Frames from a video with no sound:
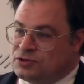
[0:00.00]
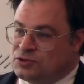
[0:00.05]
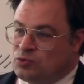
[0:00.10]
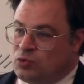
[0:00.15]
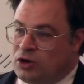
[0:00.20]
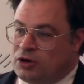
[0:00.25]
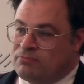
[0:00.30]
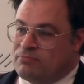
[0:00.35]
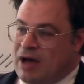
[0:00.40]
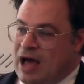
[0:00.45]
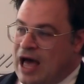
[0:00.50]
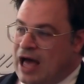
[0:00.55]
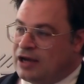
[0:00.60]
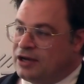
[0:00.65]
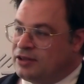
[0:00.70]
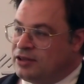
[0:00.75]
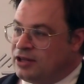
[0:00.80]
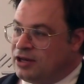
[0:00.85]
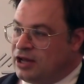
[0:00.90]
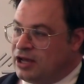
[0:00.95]
There's one
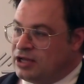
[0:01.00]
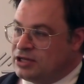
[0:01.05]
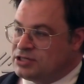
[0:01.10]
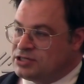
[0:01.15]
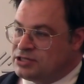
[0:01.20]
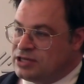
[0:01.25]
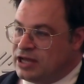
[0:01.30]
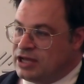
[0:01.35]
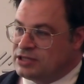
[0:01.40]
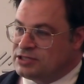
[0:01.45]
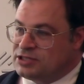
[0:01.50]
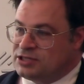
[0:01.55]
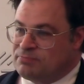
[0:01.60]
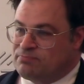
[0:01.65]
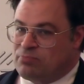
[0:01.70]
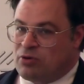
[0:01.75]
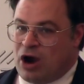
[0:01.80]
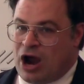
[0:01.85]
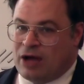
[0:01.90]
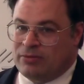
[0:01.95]
mine in the United States
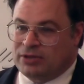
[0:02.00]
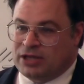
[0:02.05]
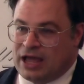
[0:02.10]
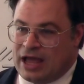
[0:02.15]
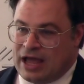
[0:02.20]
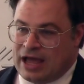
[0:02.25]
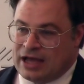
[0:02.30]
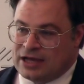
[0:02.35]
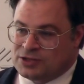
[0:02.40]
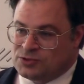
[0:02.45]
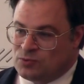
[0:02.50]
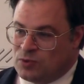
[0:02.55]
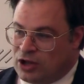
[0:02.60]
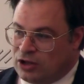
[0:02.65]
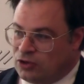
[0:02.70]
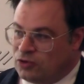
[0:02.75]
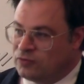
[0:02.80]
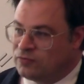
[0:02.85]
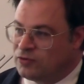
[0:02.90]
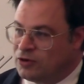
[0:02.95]
that probably has
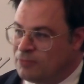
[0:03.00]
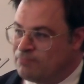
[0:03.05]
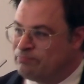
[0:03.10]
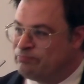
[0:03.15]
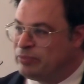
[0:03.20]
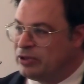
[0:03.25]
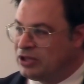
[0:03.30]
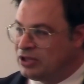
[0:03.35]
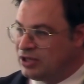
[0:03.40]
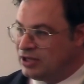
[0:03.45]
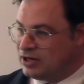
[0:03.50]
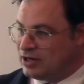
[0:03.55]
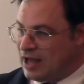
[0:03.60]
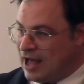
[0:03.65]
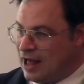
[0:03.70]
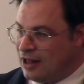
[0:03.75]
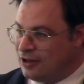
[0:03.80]
well over $1 billion